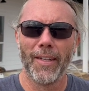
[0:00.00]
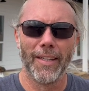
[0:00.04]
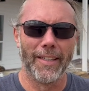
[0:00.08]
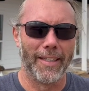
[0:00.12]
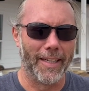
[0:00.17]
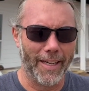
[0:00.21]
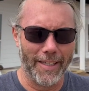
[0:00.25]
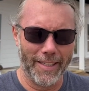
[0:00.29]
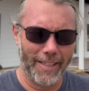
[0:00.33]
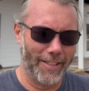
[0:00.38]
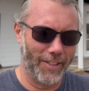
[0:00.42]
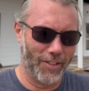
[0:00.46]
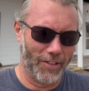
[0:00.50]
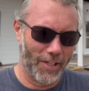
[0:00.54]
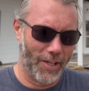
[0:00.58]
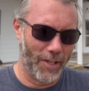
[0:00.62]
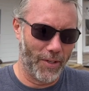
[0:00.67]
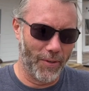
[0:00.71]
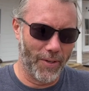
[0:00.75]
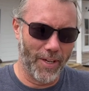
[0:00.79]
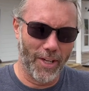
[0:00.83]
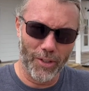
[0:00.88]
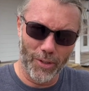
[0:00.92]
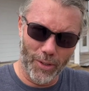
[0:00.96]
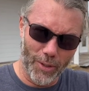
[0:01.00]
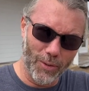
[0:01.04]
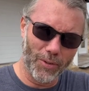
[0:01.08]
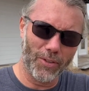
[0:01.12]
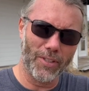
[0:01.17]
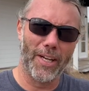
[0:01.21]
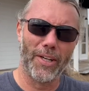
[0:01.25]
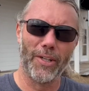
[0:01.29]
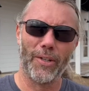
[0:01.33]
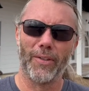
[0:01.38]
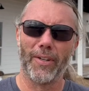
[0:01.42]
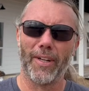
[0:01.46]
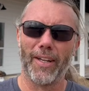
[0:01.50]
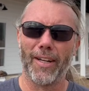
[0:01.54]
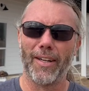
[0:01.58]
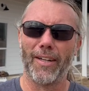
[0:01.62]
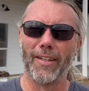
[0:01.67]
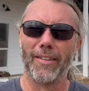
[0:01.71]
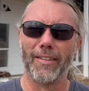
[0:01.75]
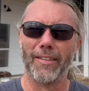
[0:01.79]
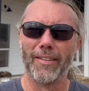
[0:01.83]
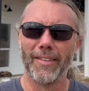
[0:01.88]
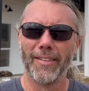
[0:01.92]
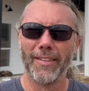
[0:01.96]
God doesn't send you to hell, you send you to
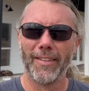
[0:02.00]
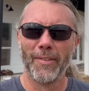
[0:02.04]
hell.